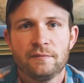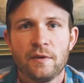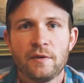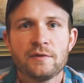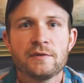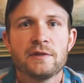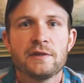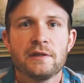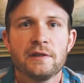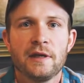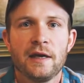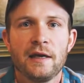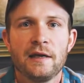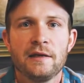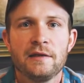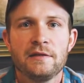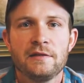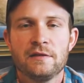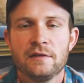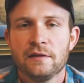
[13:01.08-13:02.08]
mostly
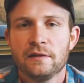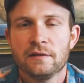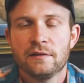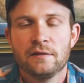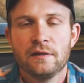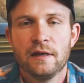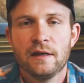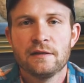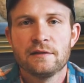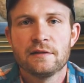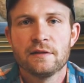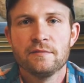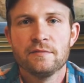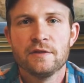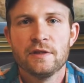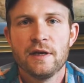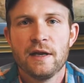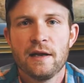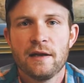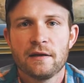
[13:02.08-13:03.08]
age and some
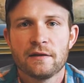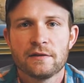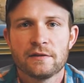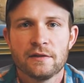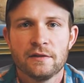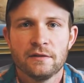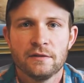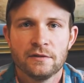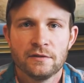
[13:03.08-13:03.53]
genetics.